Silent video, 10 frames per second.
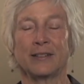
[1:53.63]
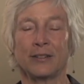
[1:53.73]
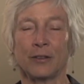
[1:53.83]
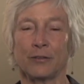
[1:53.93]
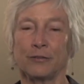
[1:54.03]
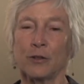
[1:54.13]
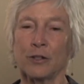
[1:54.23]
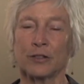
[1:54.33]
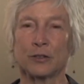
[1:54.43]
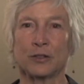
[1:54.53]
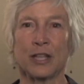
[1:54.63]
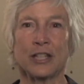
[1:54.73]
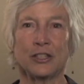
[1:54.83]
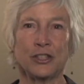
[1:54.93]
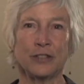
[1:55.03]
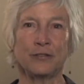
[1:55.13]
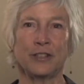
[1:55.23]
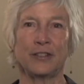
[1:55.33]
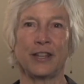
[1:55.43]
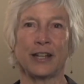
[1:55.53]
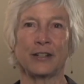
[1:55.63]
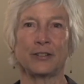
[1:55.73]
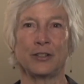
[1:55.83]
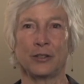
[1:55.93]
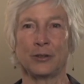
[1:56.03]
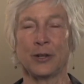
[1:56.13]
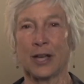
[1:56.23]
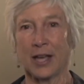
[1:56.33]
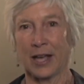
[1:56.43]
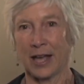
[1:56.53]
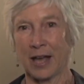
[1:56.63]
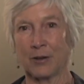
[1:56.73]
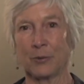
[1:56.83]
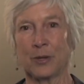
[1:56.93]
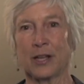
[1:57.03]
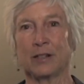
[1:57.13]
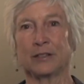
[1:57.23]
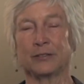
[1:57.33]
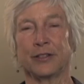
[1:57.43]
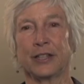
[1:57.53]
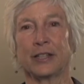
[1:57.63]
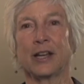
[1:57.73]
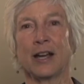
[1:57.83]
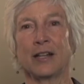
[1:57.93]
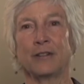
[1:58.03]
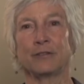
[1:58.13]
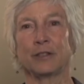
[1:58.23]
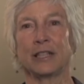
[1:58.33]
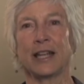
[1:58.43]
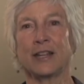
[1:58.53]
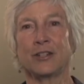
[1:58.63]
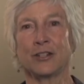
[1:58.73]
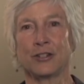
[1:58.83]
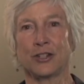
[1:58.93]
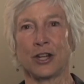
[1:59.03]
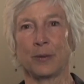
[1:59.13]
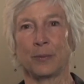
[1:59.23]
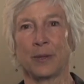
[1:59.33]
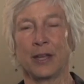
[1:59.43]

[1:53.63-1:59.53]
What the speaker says: So the focus shifted there to how do we cultivate the kind of relationship?